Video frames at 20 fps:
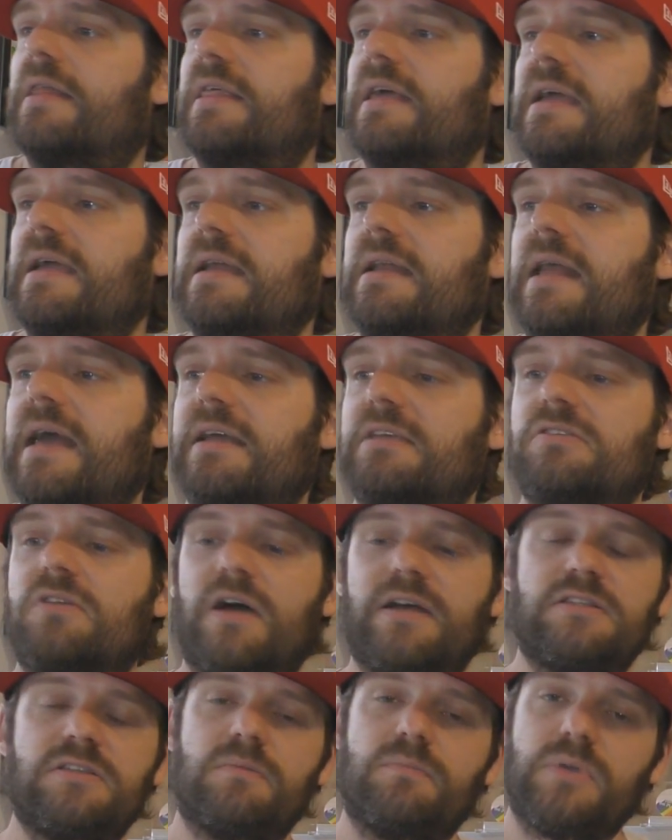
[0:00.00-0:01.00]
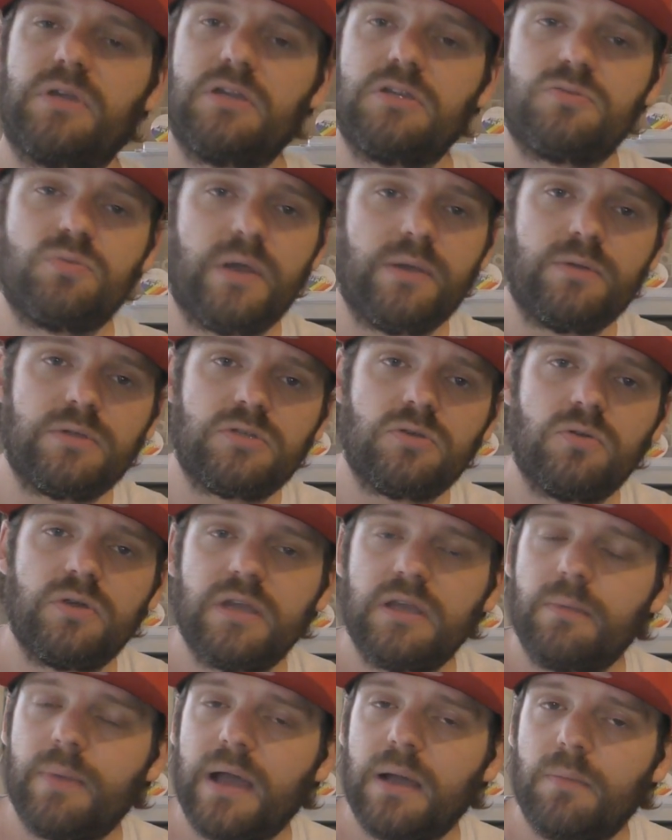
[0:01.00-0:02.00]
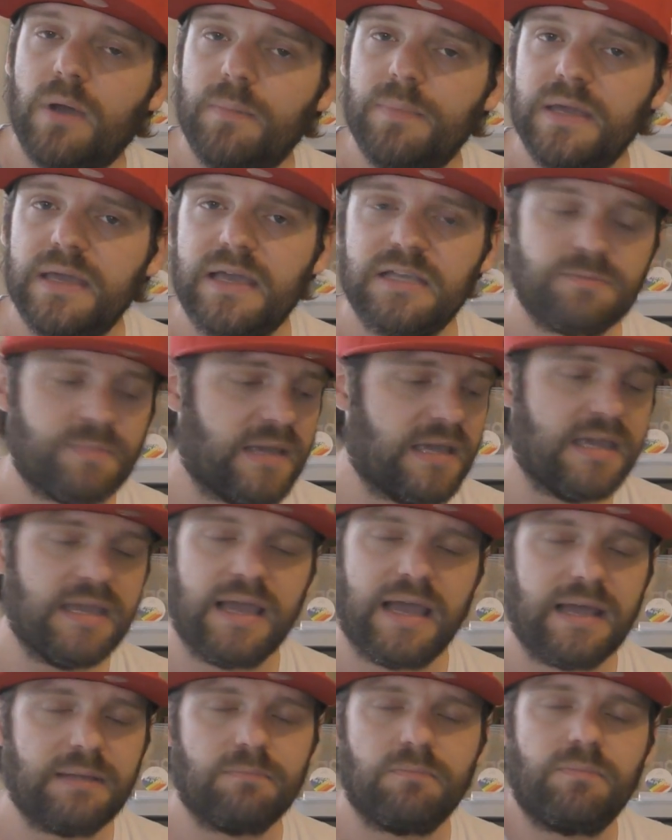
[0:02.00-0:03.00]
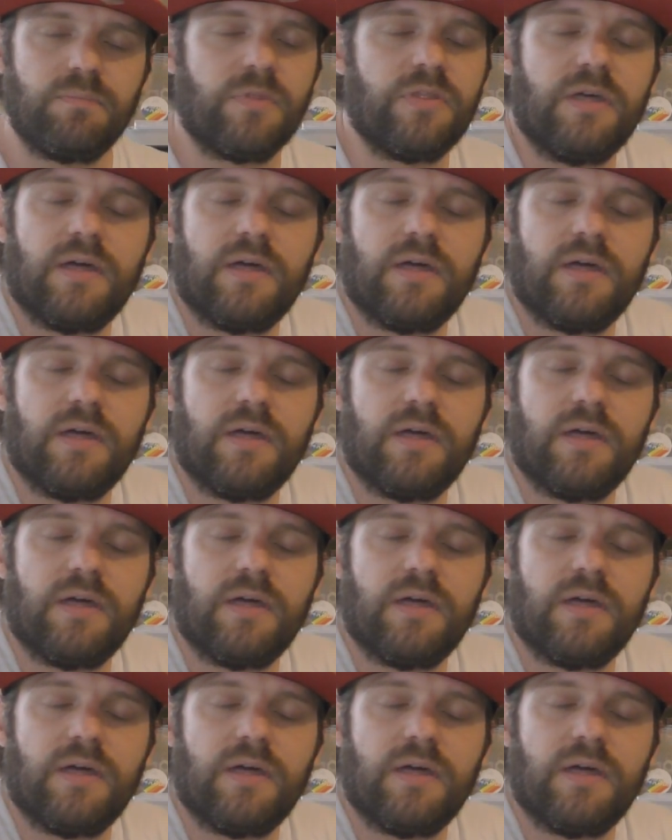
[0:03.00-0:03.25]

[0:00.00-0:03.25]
The next item, because we were talking about my PSP and